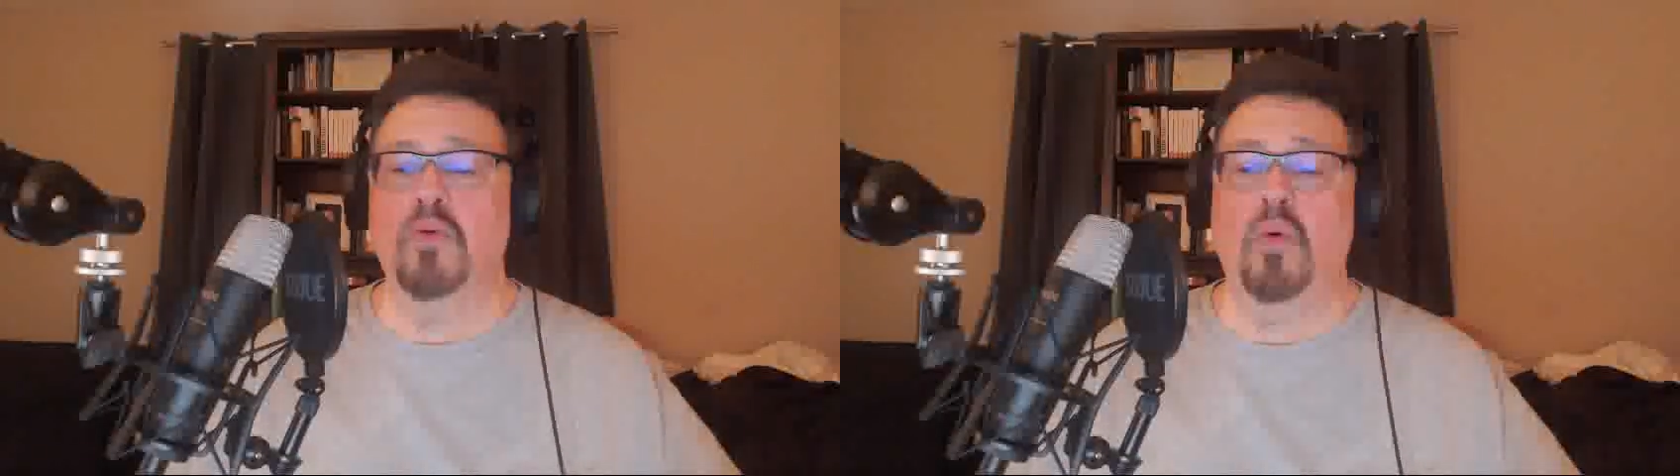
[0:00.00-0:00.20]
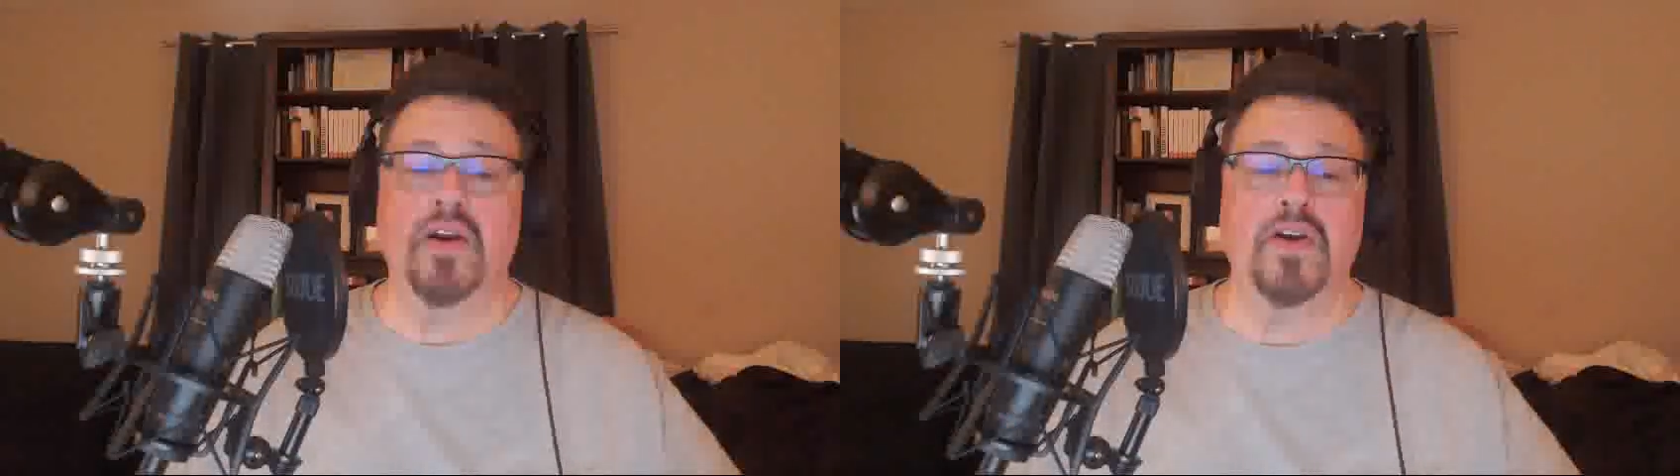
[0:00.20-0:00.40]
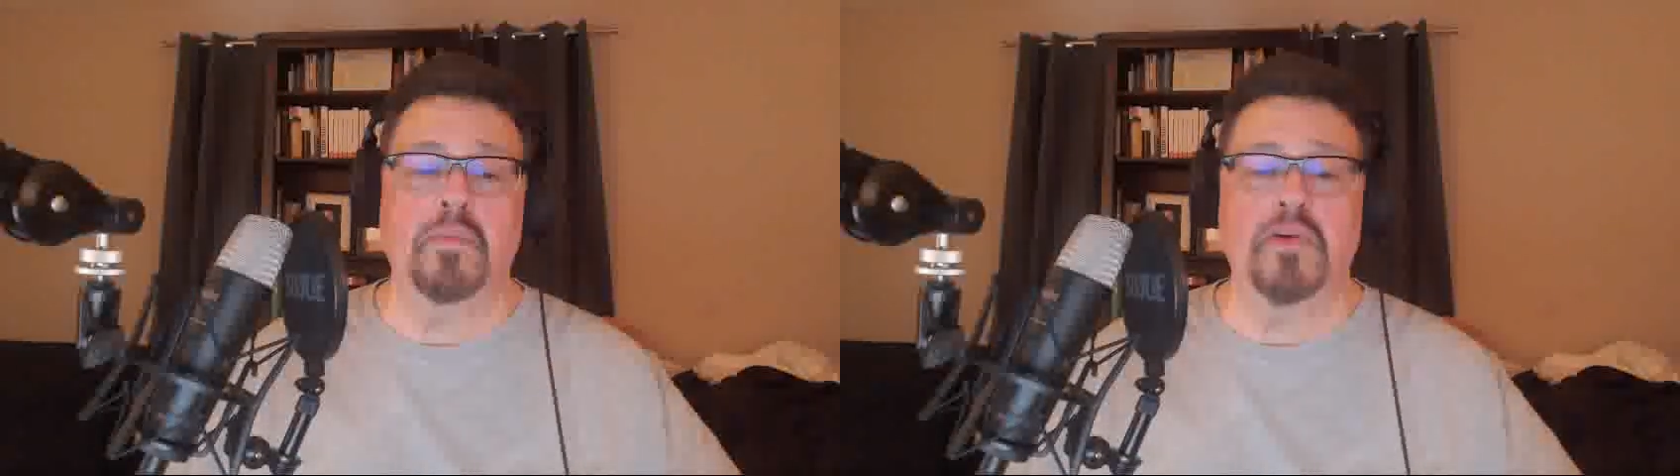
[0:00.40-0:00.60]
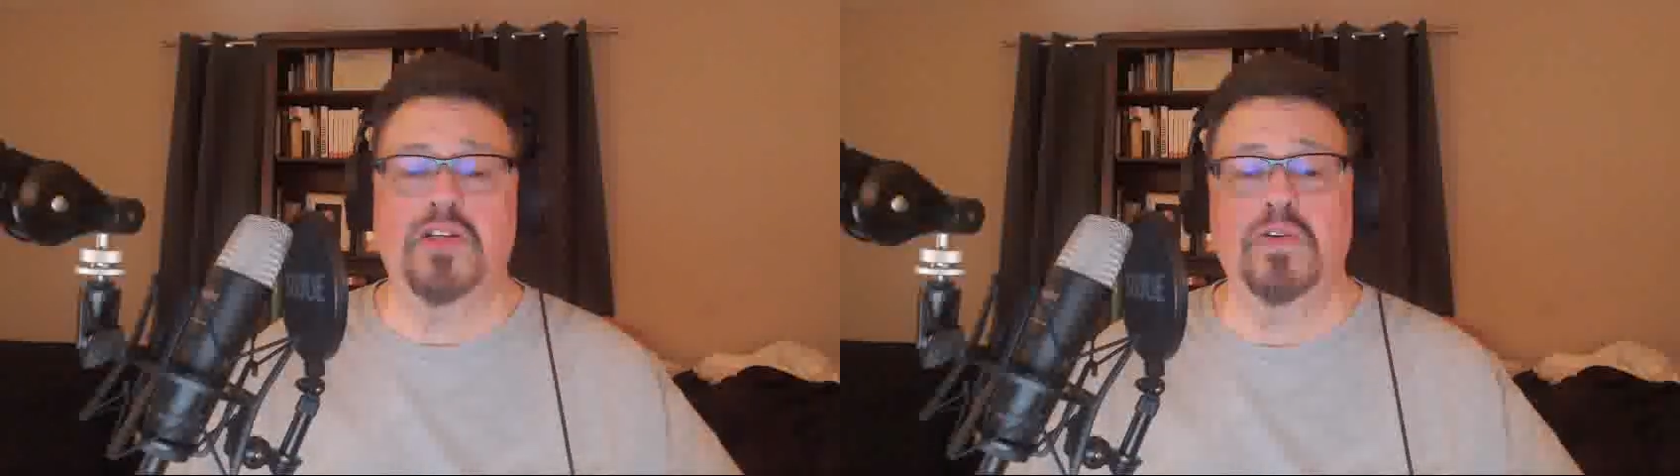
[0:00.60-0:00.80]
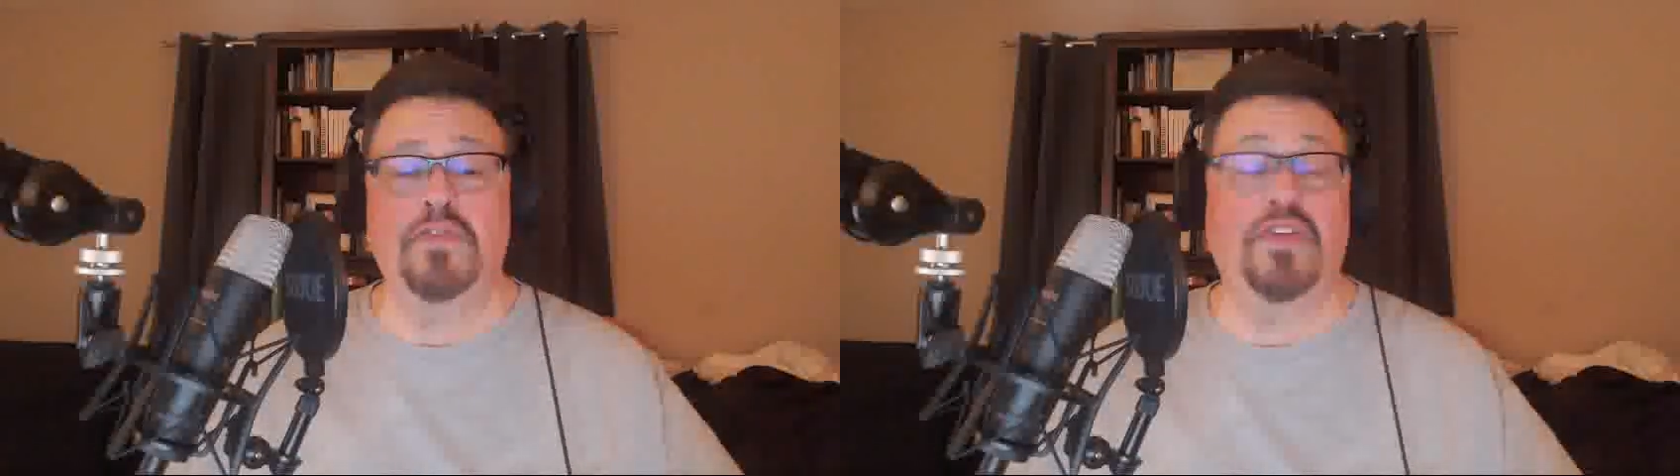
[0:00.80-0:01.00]
one or number
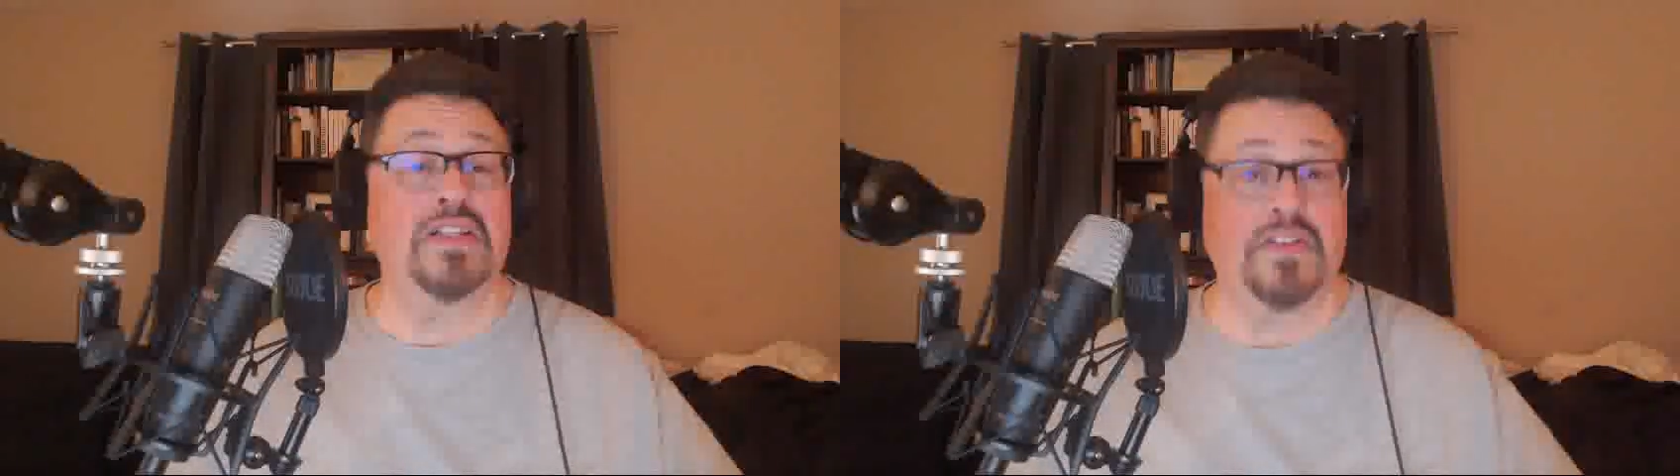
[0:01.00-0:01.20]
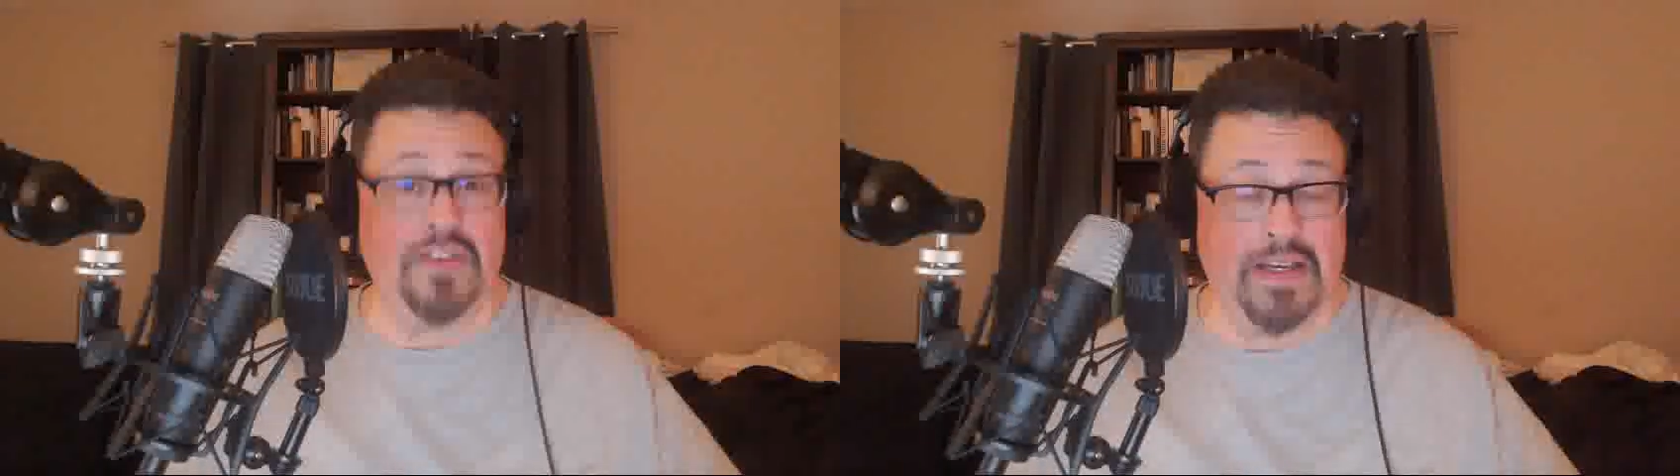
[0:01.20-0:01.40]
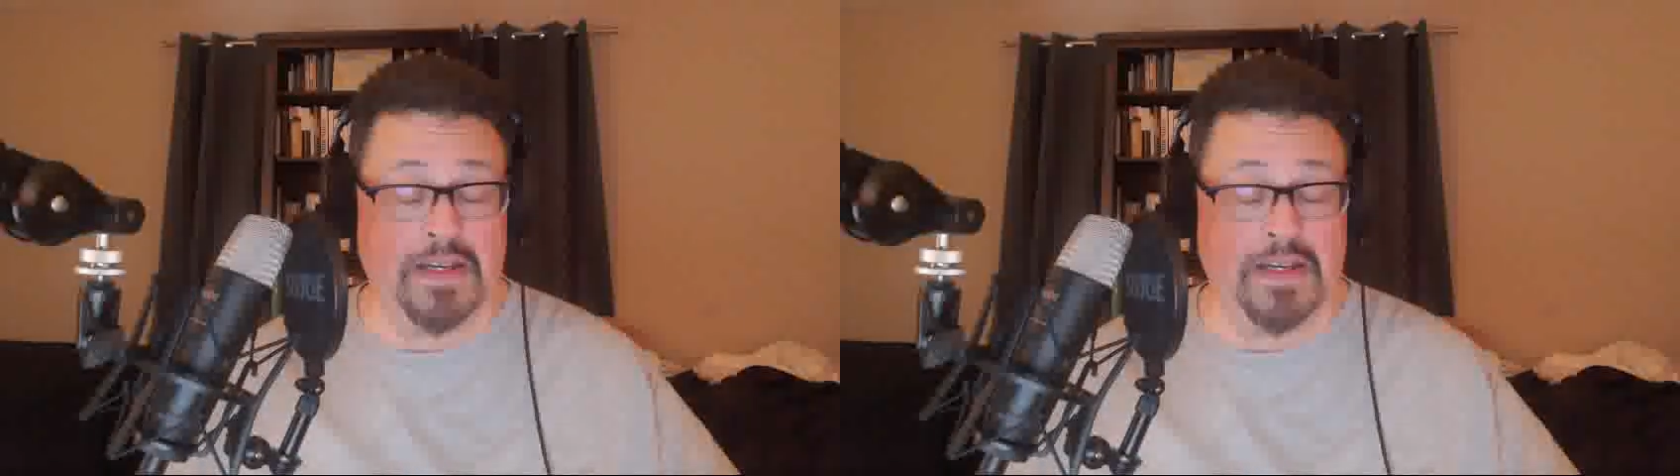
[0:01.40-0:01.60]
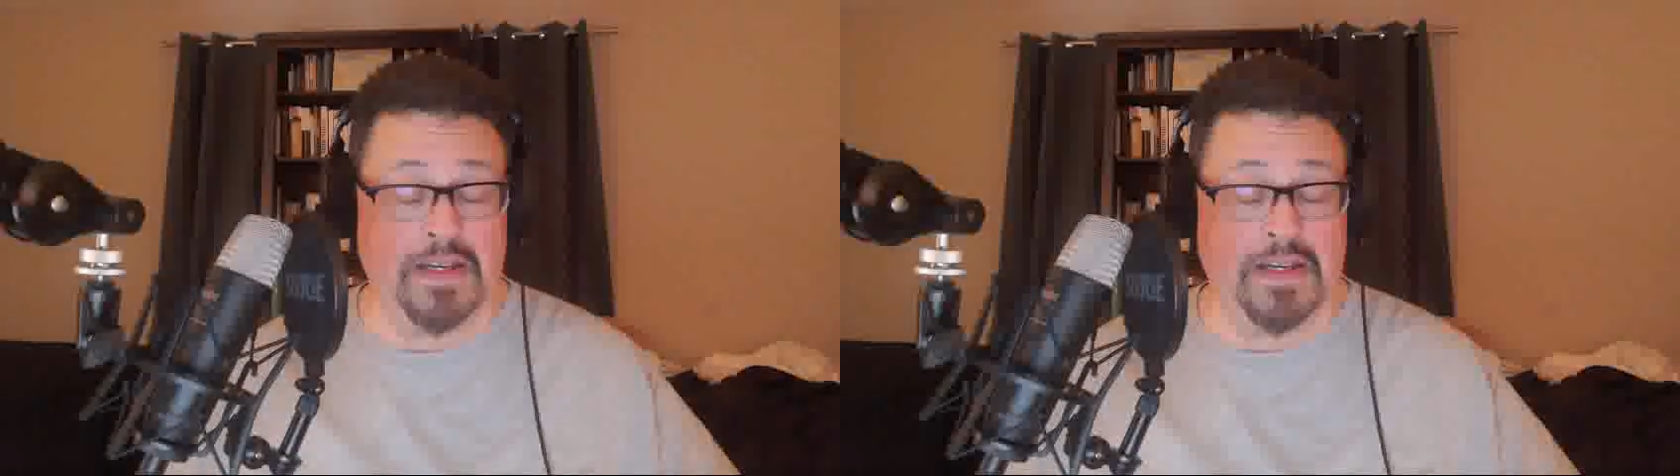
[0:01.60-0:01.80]
two defensive end.